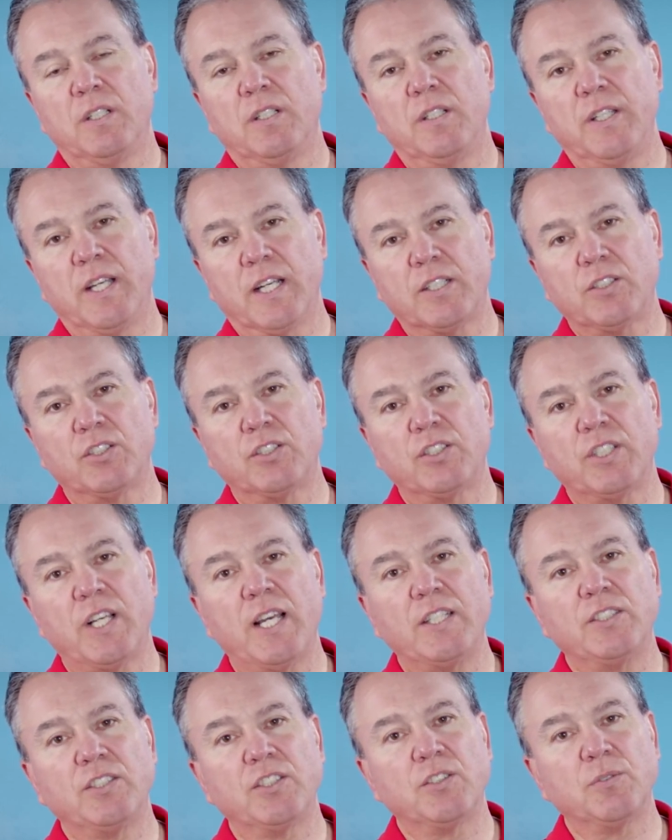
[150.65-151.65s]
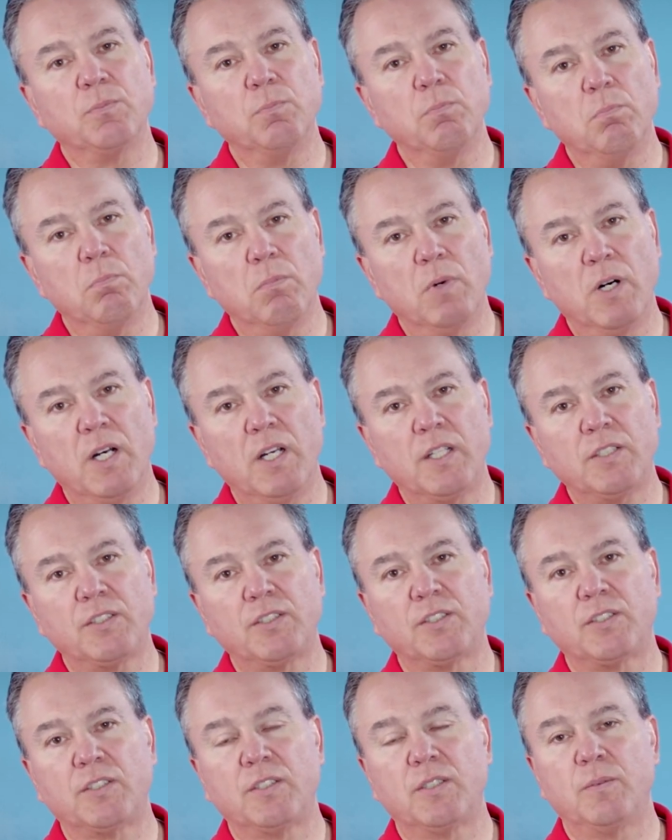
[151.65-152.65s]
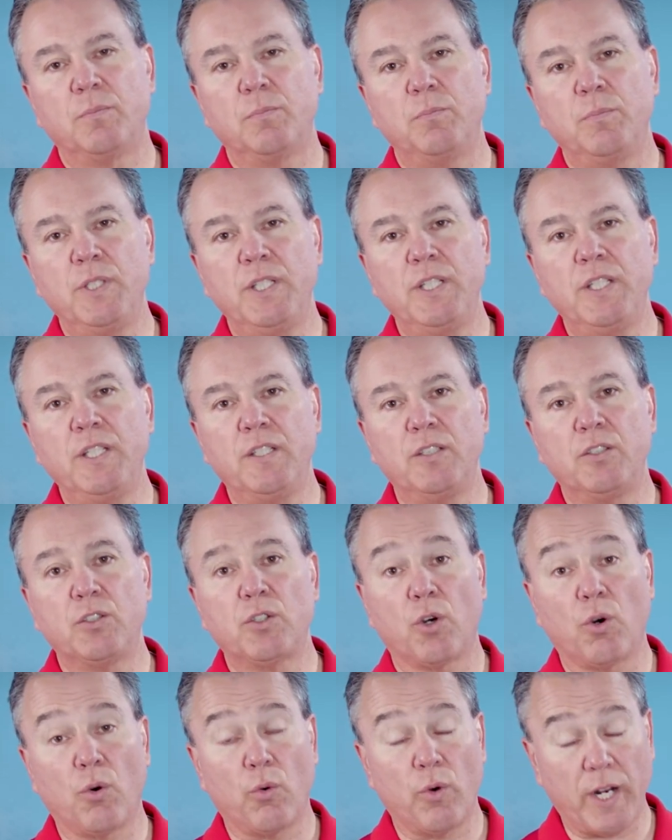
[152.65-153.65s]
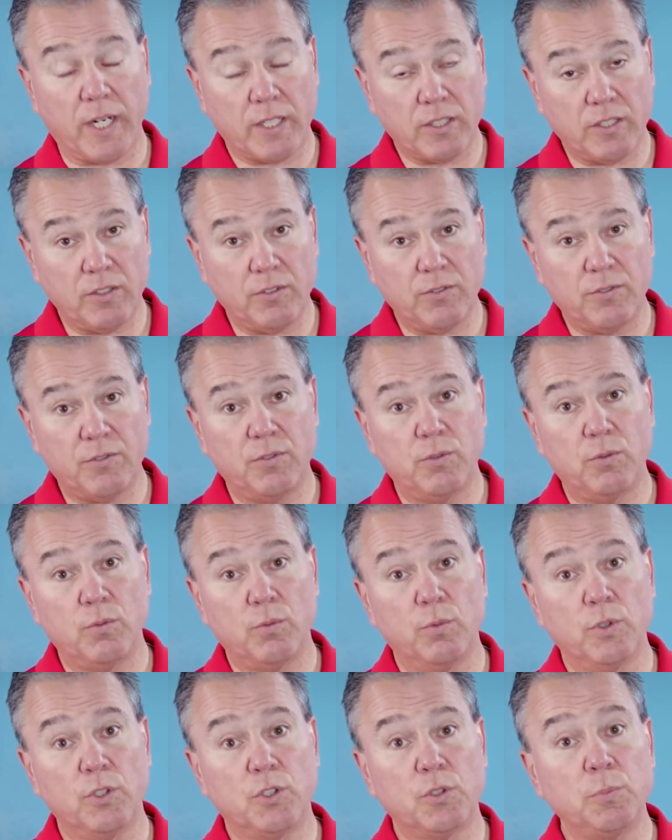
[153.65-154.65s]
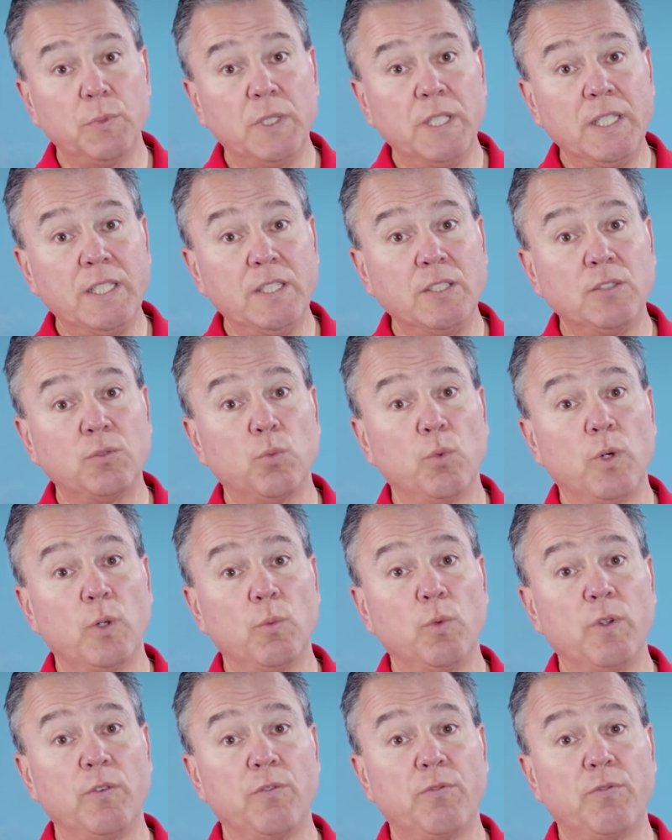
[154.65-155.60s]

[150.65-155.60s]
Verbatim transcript: The exercises must be corrective, which means when we